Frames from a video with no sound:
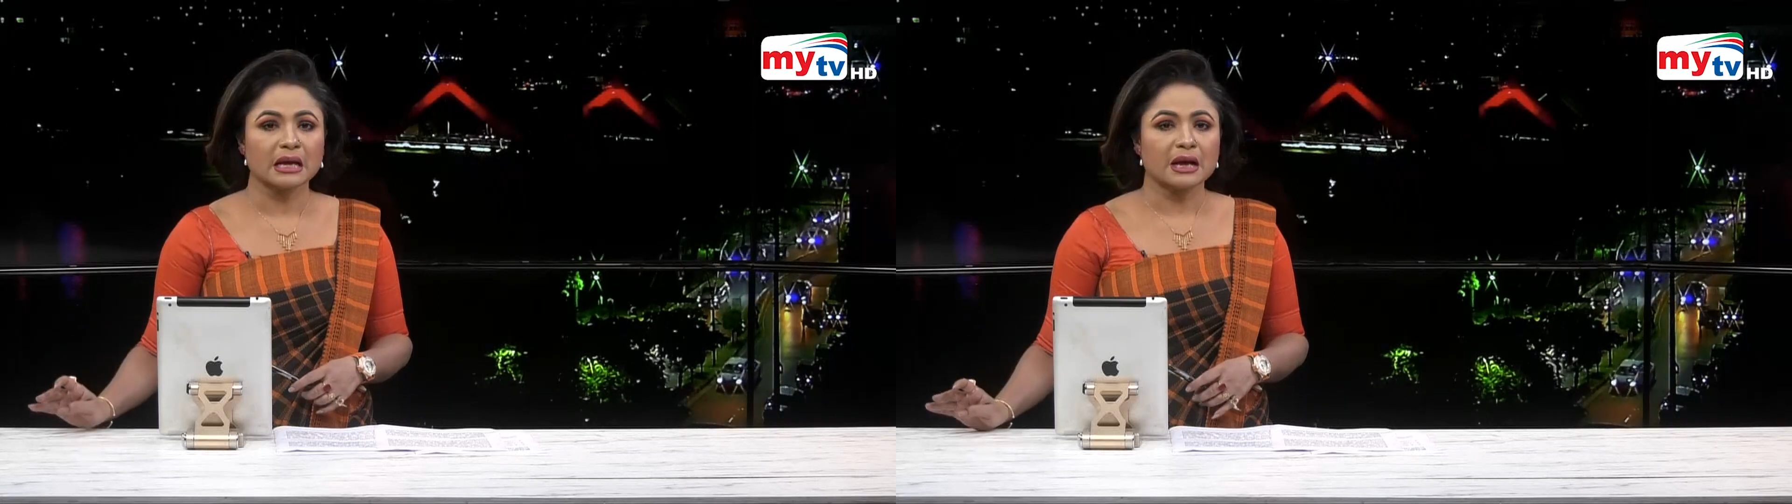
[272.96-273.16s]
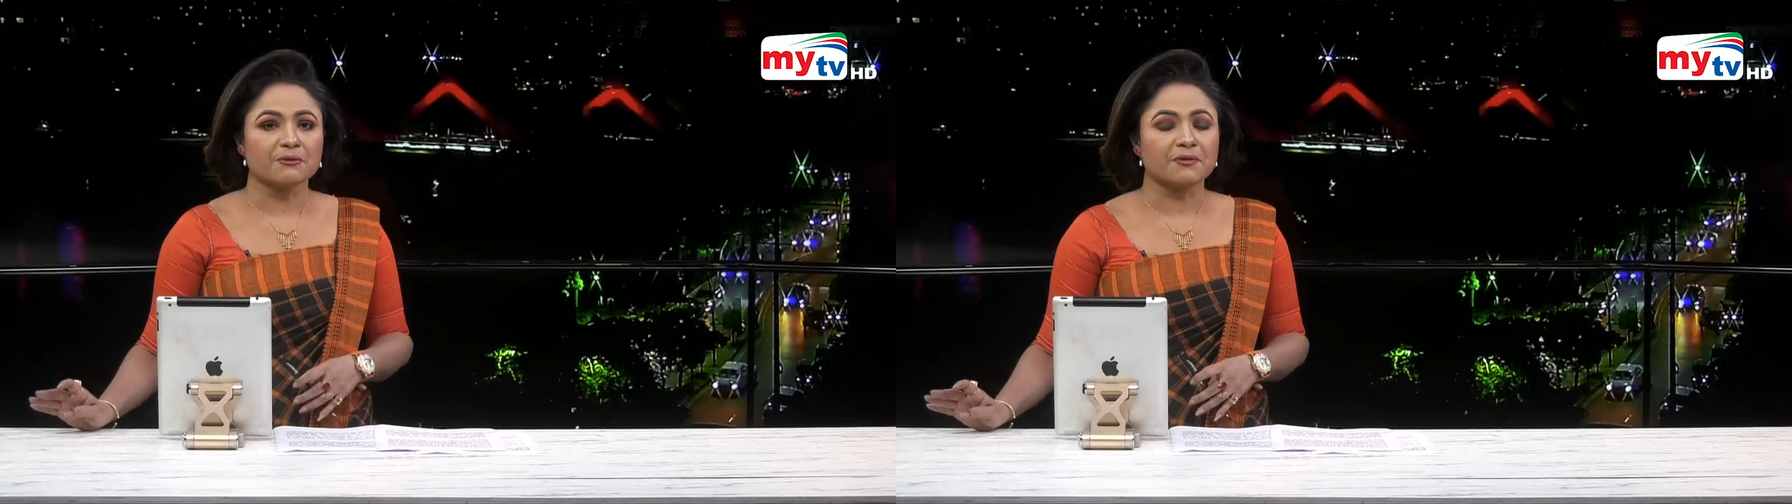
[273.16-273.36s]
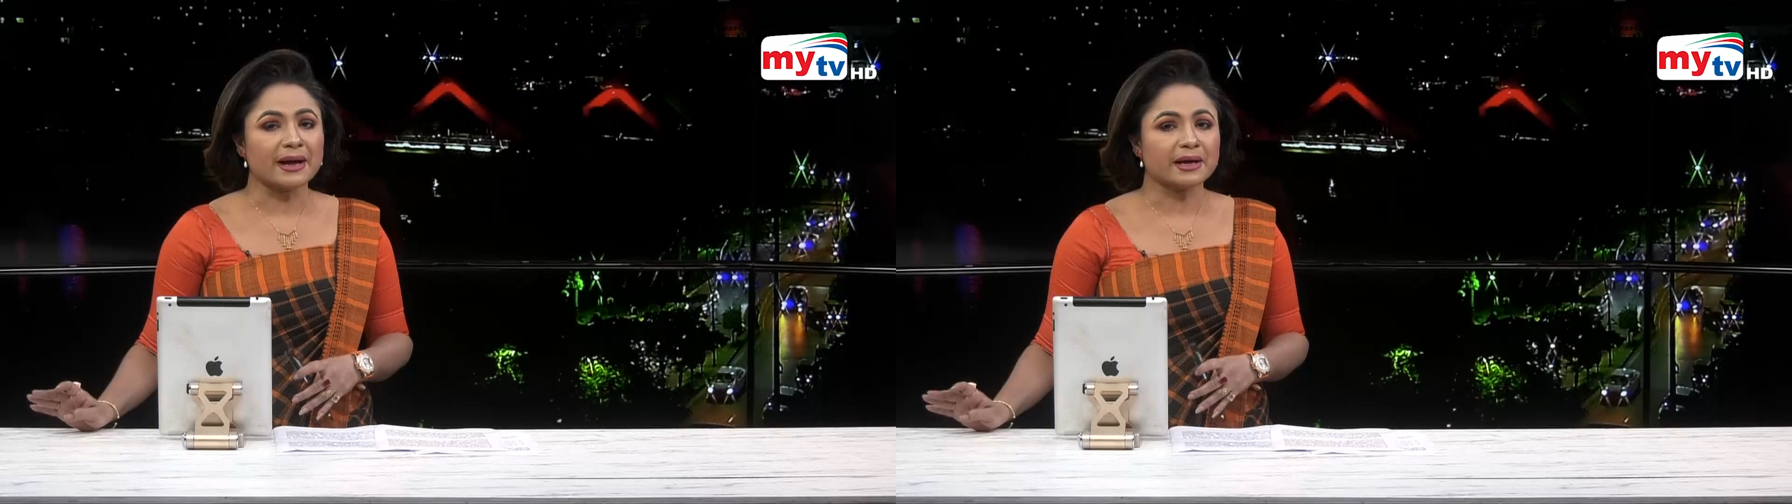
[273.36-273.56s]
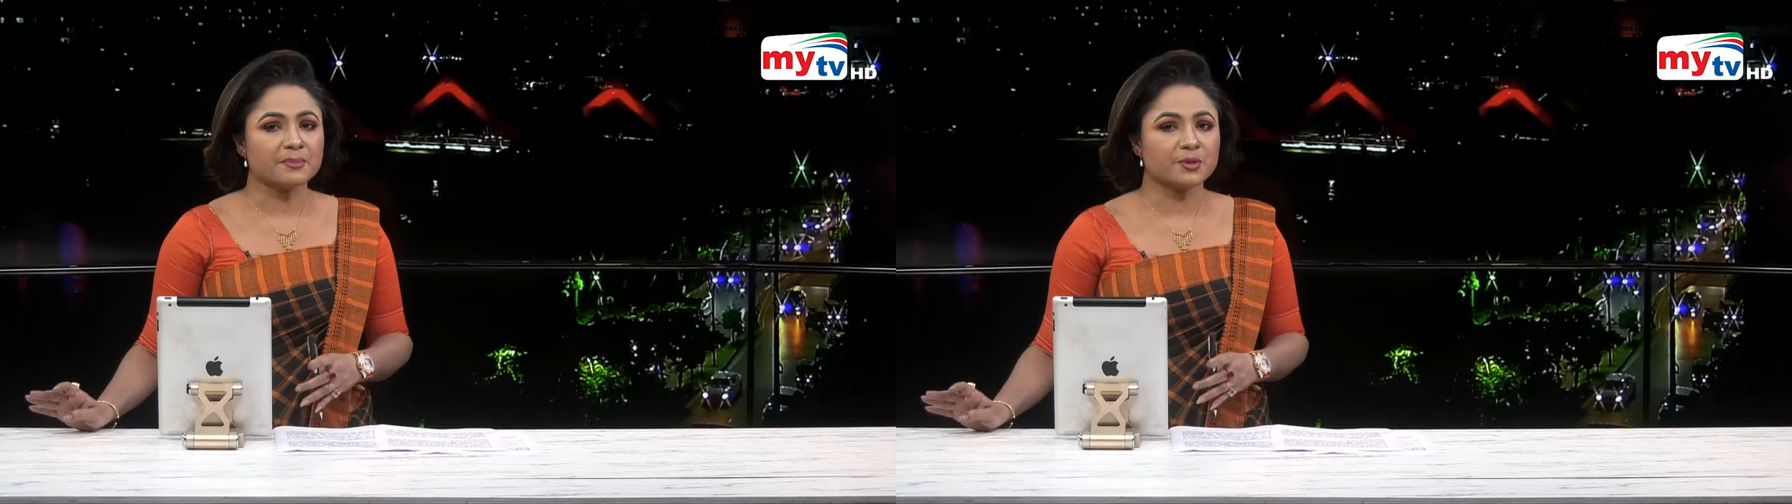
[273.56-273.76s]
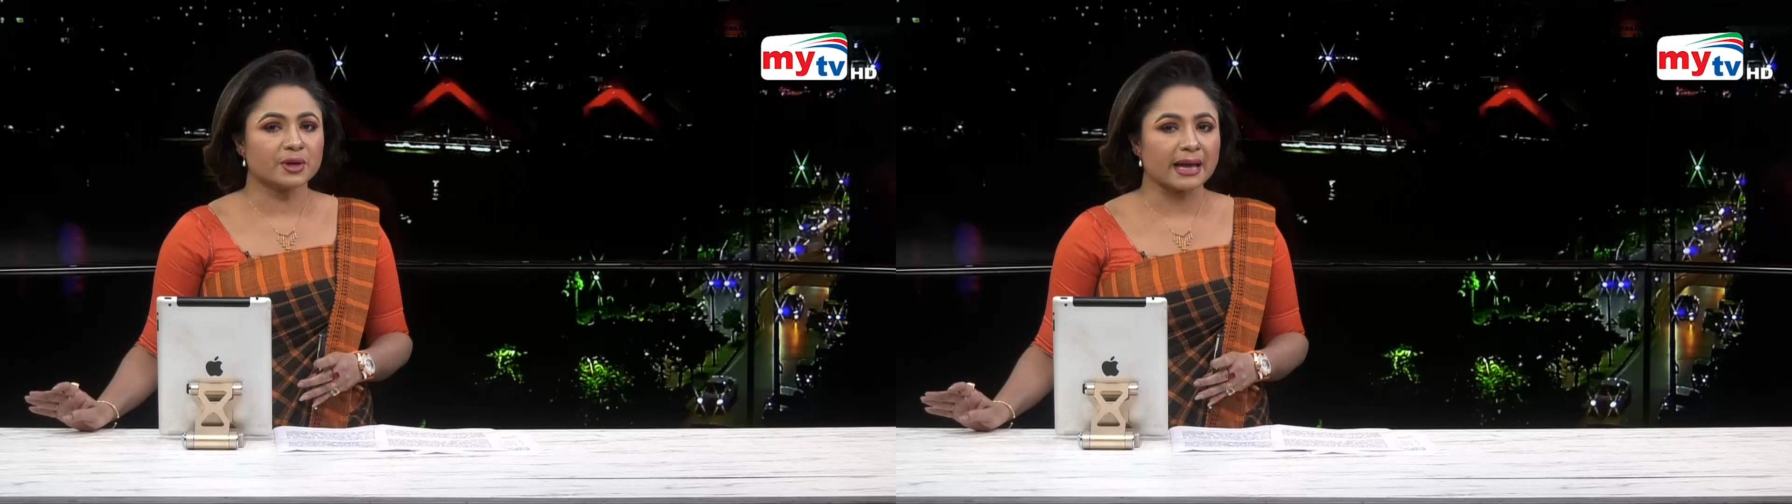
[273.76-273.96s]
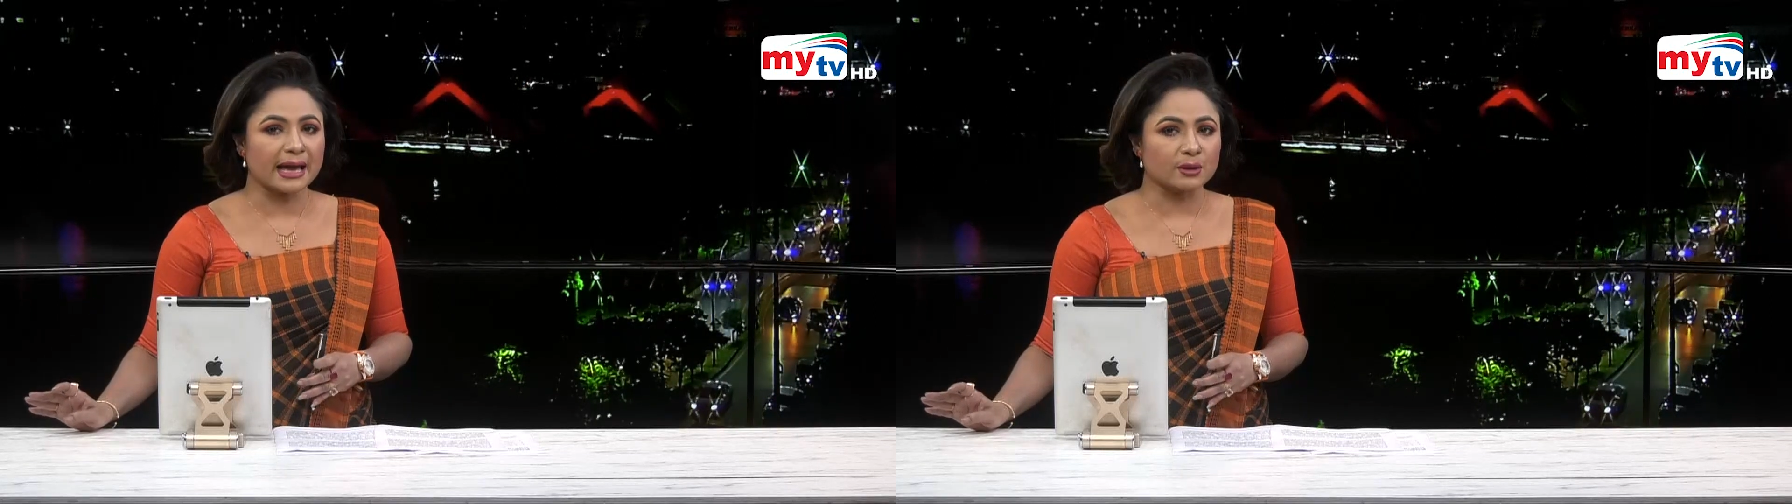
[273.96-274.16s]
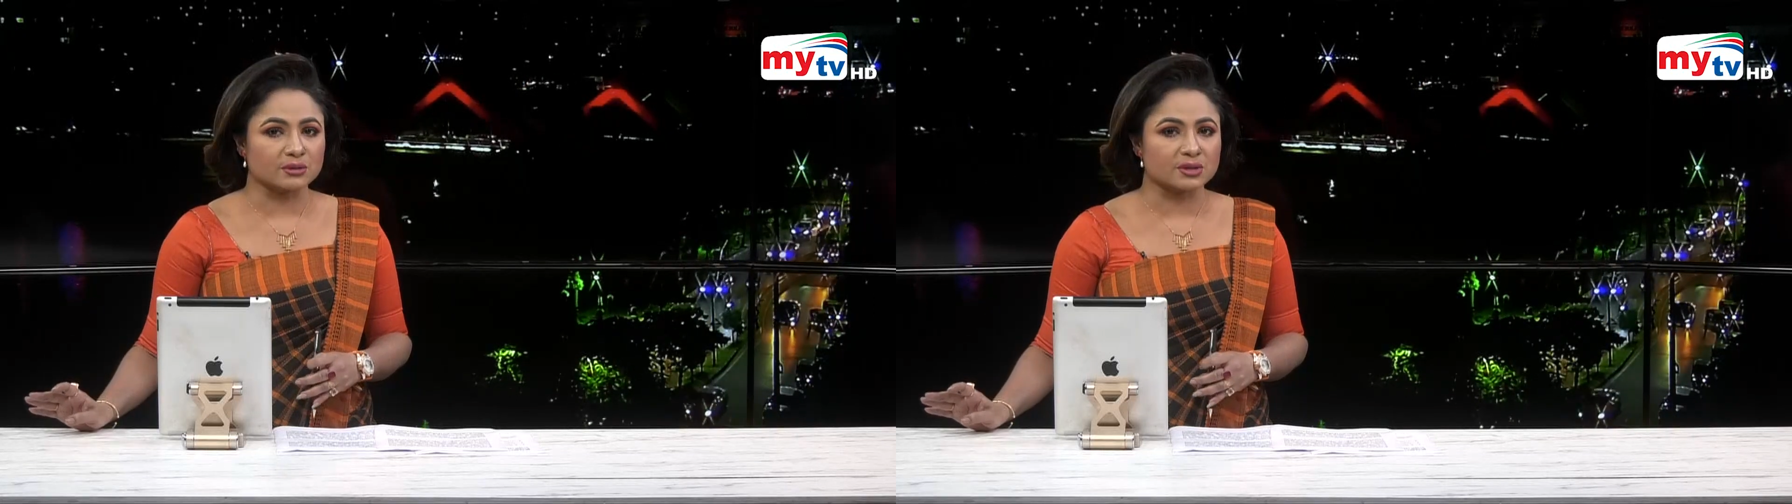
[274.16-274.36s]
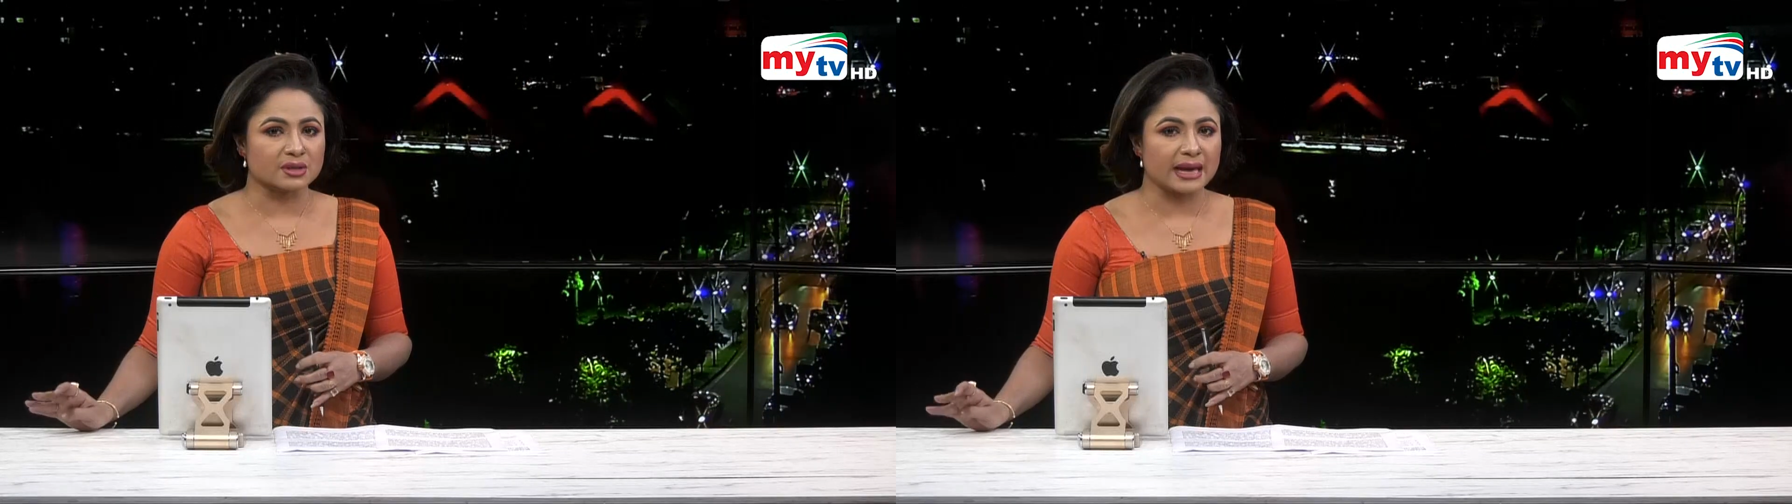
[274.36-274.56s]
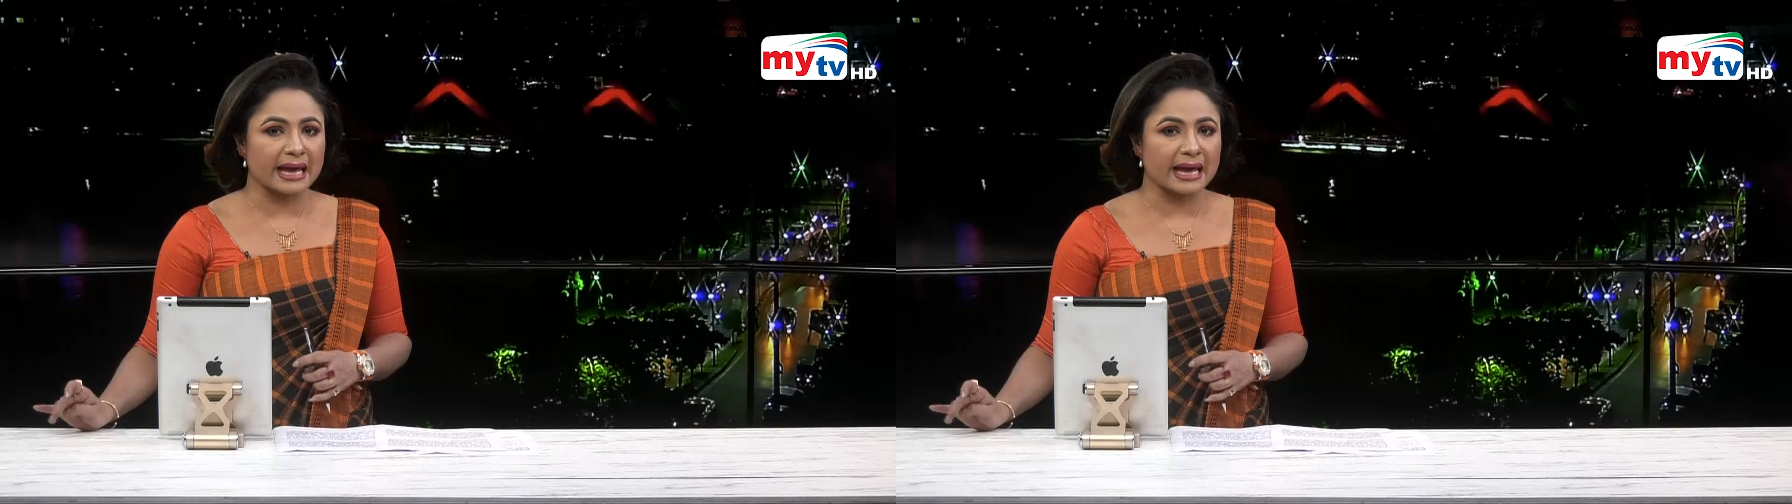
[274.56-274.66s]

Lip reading: Fire broke out